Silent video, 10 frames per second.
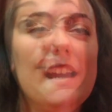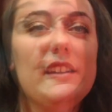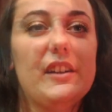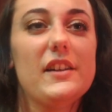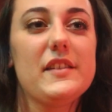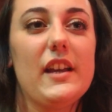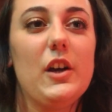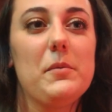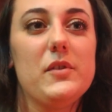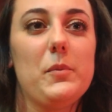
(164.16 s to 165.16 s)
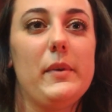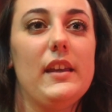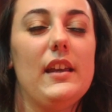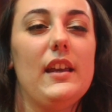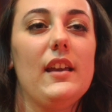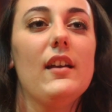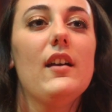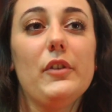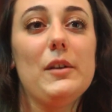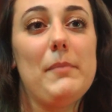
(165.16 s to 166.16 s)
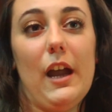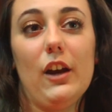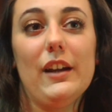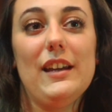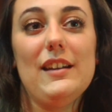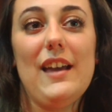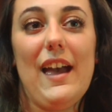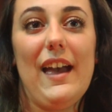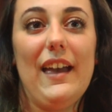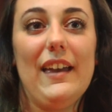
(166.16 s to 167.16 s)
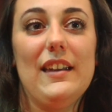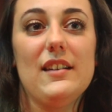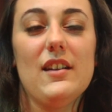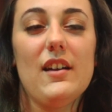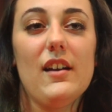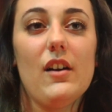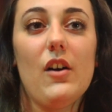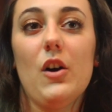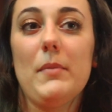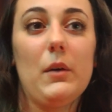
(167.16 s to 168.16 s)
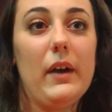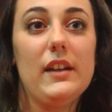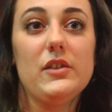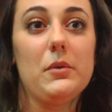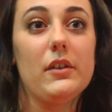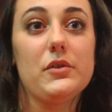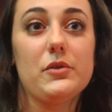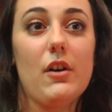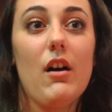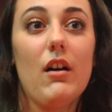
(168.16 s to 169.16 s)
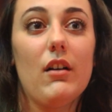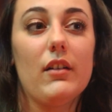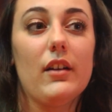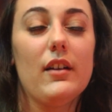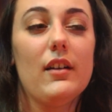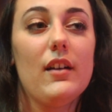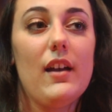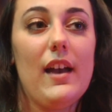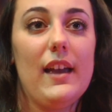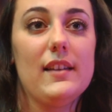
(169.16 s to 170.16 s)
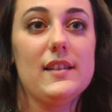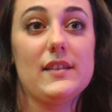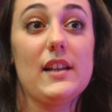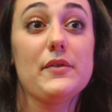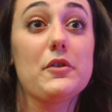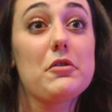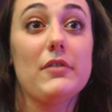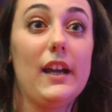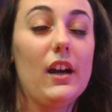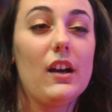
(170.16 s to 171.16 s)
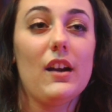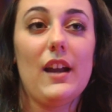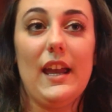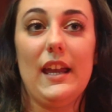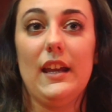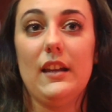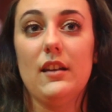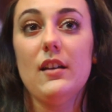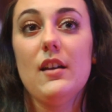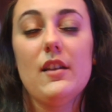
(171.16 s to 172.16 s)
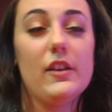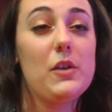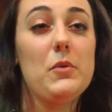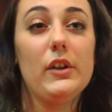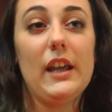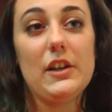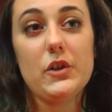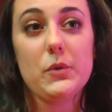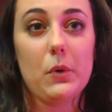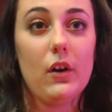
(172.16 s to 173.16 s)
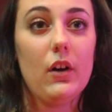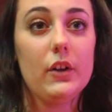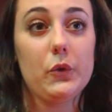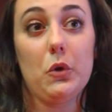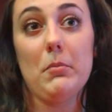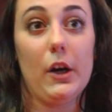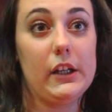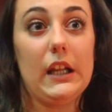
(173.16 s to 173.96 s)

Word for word: In 10 years, I hope to be hopefully married and on my way to a strong and successful career in the communications world, or